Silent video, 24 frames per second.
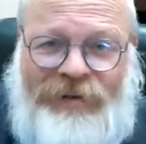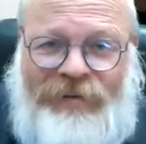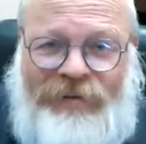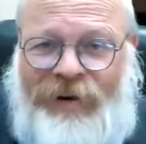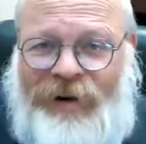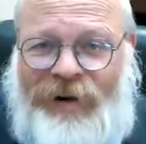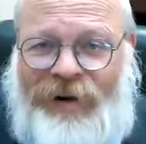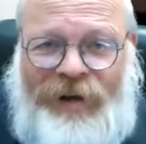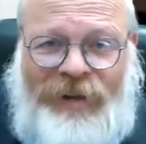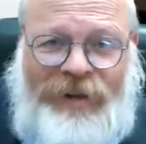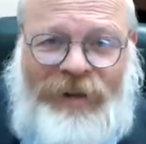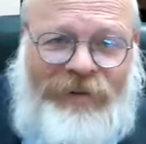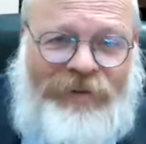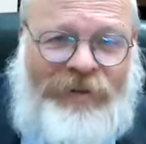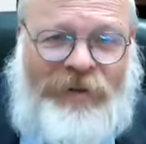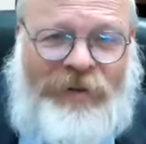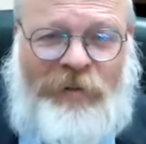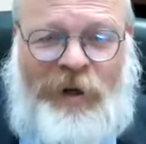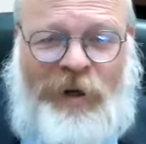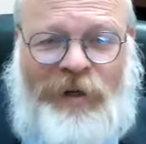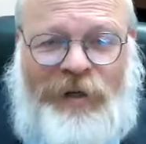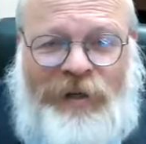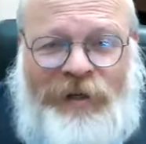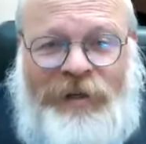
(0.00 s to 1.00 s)
One guy leaves the
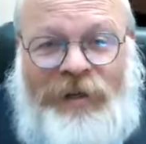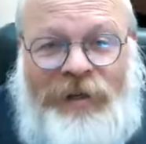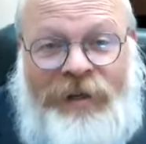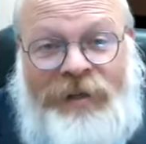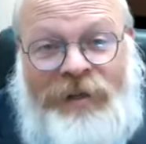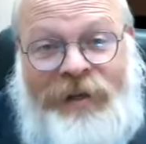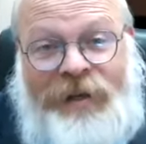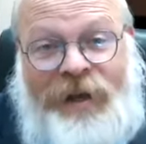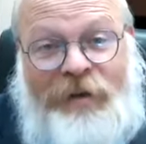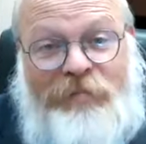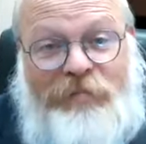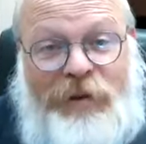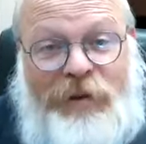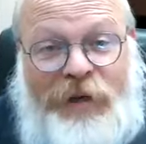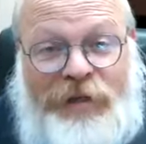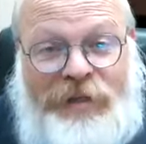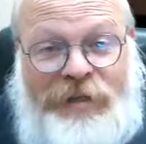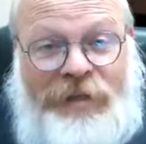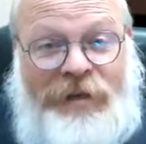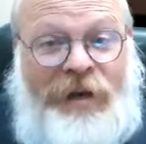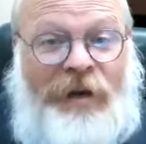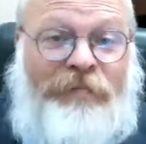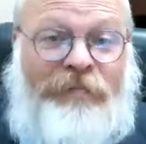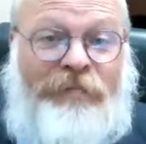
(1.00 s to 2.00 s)
money, another guy picks
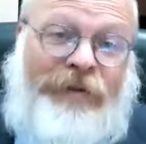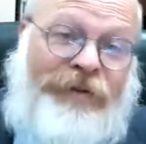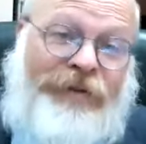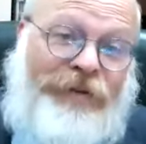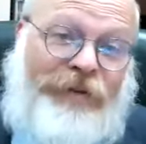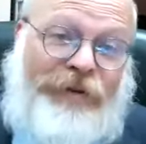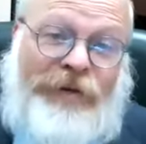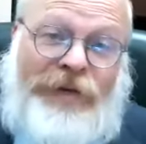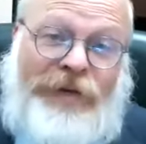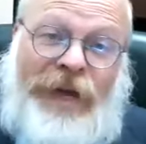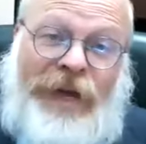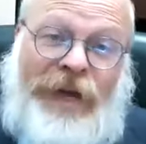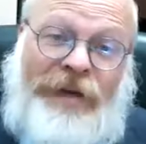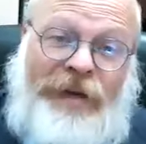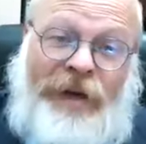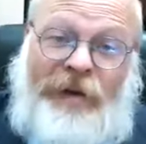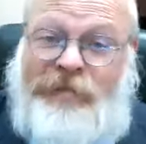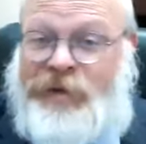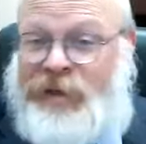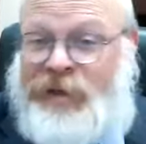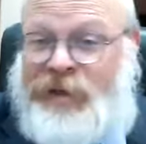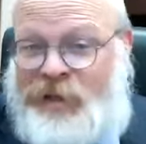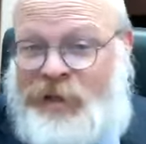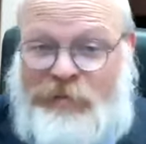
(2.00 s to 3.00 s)
it up, a third guy
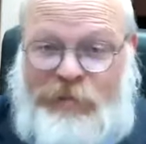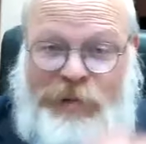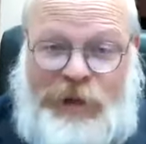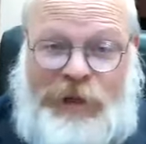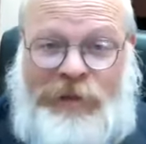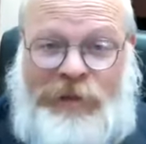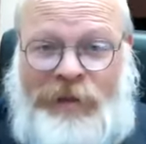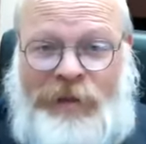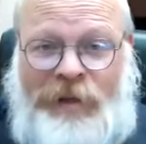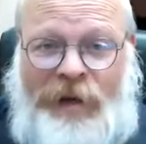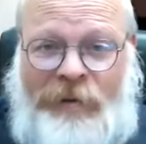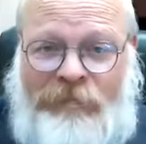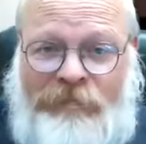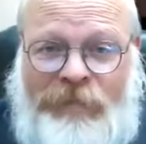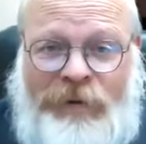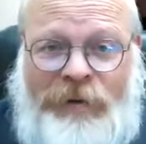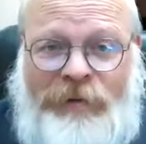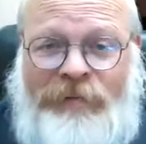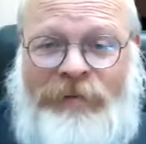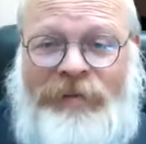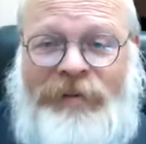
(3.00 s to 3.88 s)
comes and gets beaten up.